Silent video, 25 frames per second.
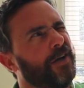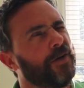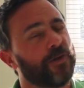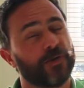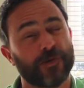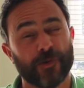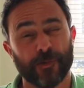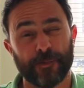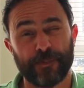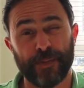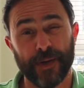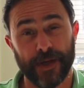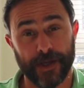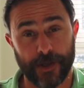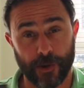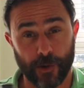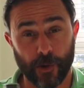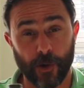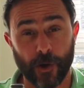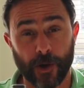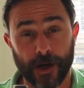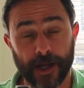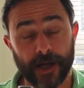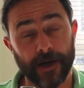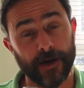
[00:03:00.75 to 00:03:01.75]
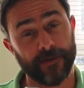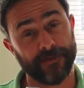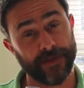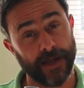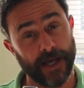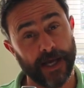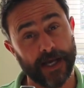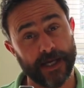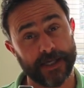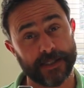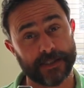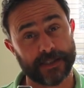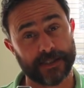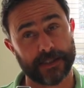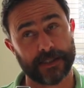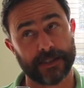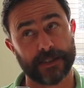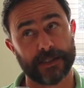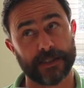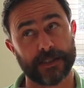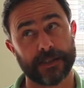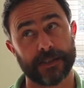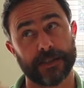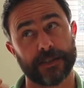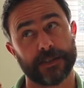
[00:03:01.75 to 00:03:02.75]
Superiore of
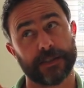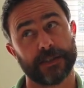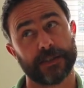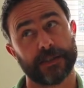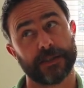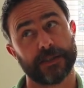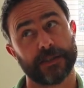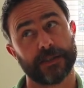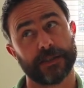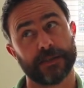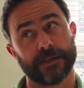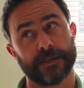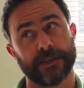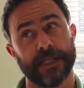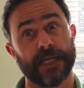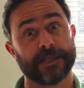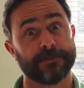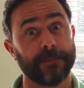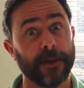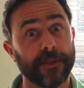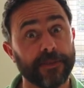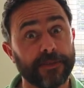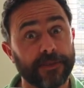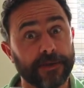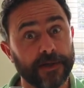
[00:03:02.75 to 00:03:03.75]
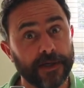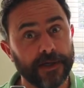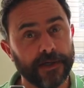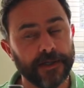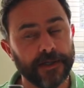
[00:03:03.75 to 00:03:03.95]
theirs last month.